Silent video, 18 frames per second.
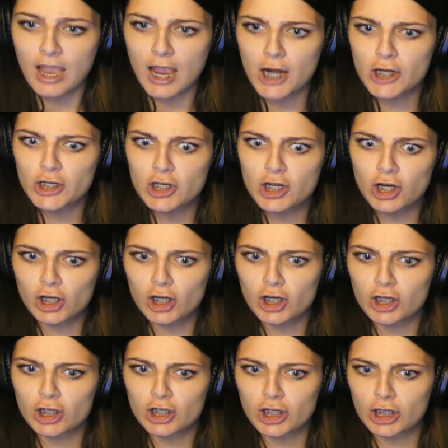And
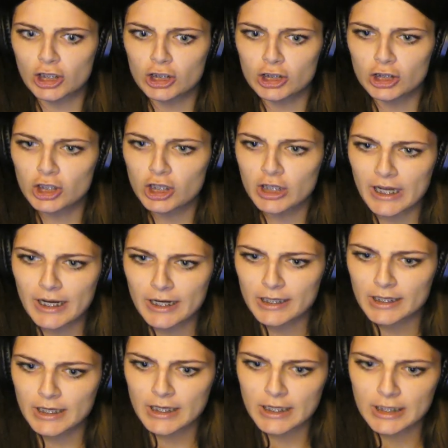you're gonna look at
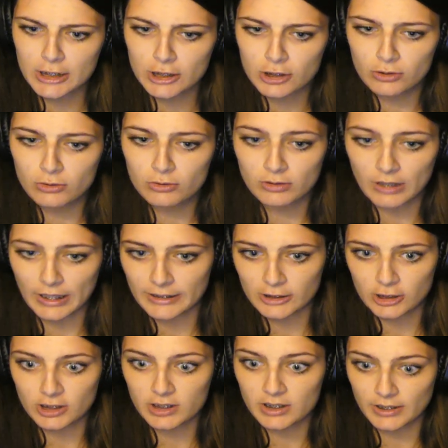it and do, like,
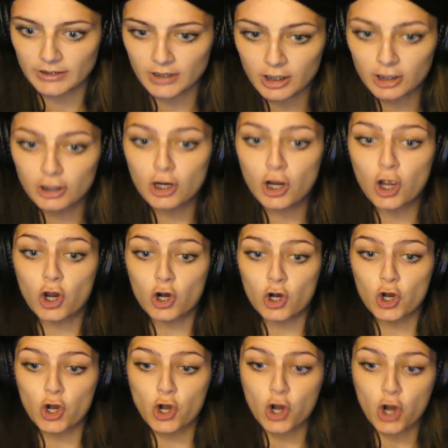just sit there?
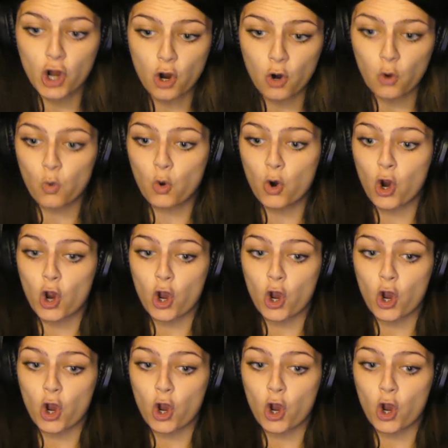No.